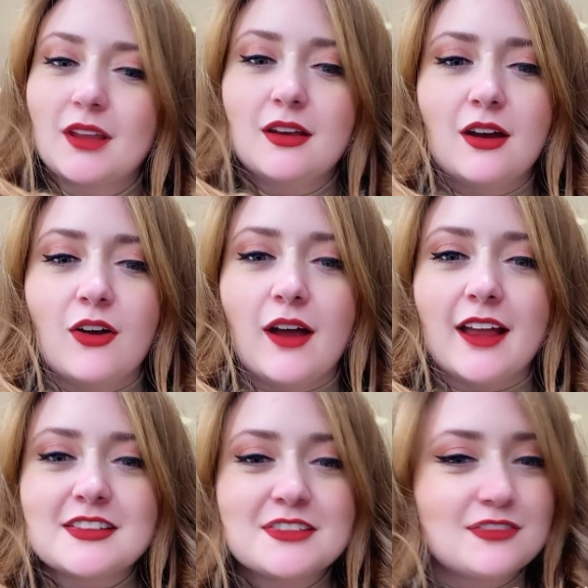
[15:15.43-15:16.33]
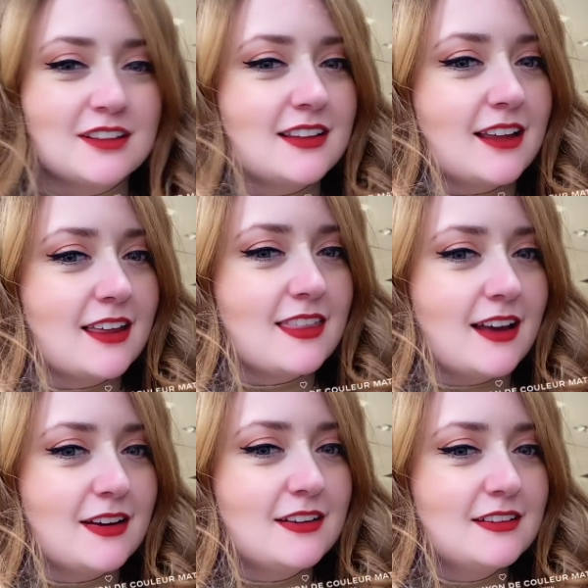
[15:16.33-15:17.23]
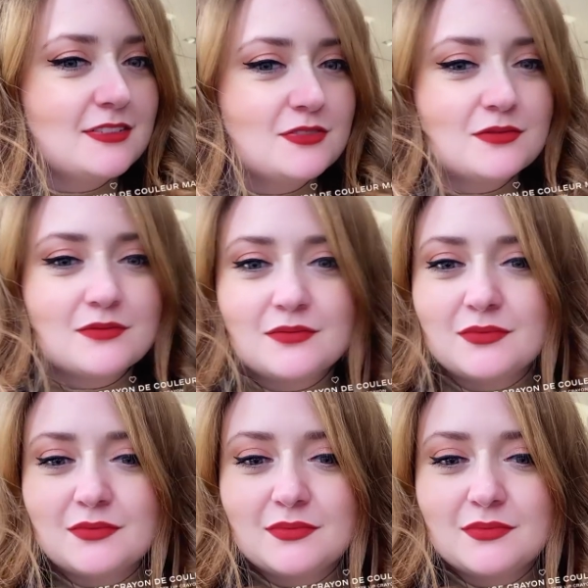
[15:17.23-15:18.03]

oh, I actually oh. really like that. I really like that one on